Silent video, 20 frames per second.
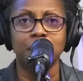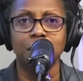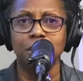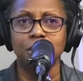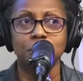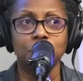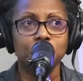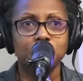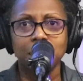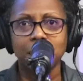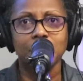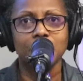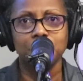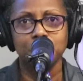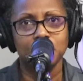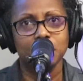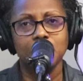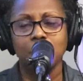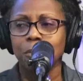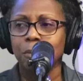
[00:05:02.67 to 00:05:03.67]
you can't
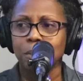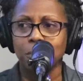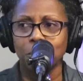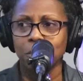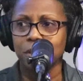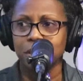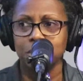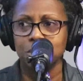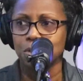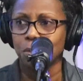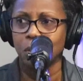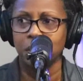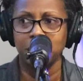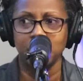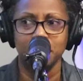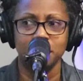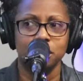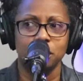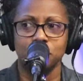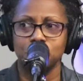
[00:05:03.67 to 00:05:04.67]
be going more than
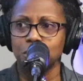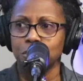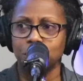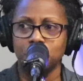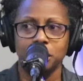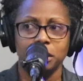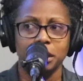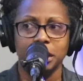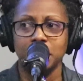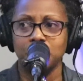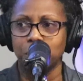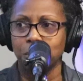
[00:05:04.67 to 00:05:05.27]
20 to circulate